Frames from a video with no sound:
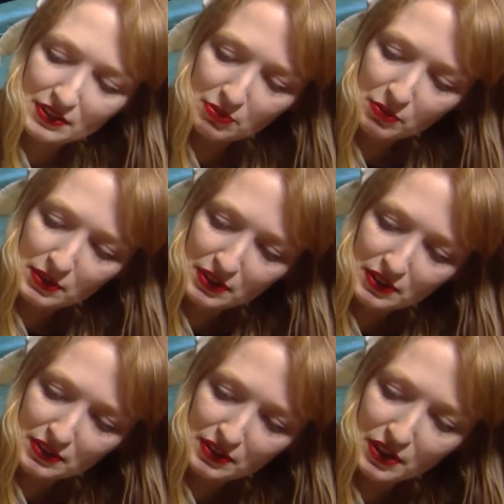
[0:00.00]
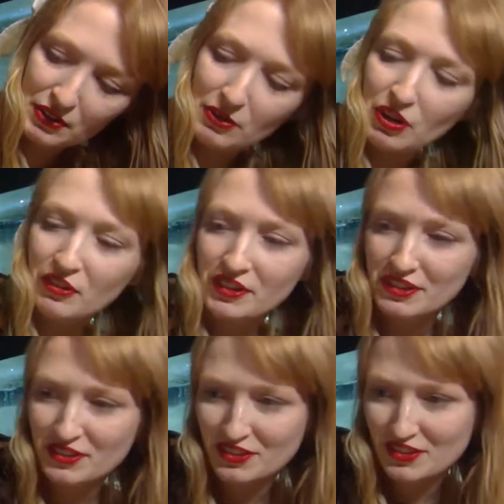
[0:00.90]
probably going to go
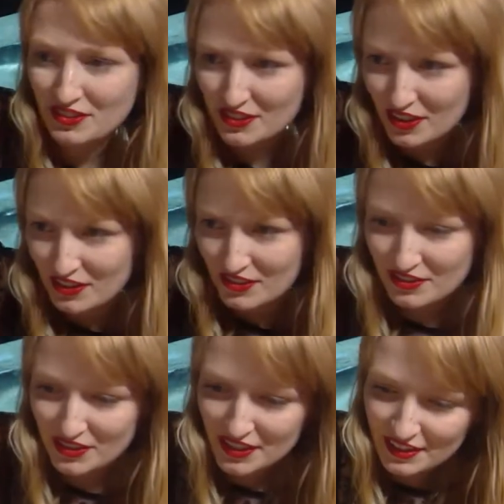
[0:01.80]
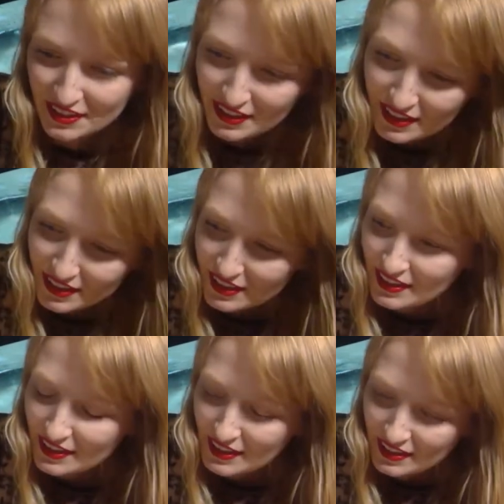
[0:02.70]
orange. No, green.
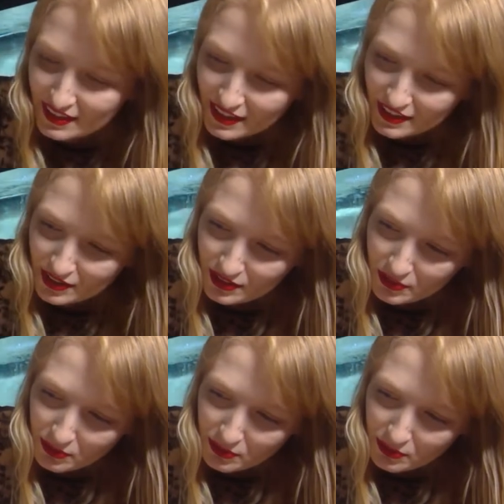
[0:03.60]
And then one